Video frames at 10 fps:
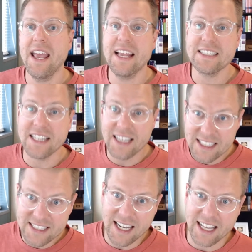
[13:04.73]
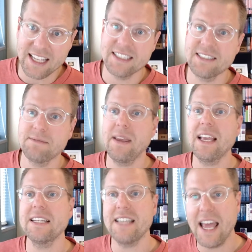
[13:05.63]
is listening, is
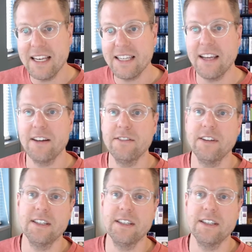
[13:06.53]
being attentive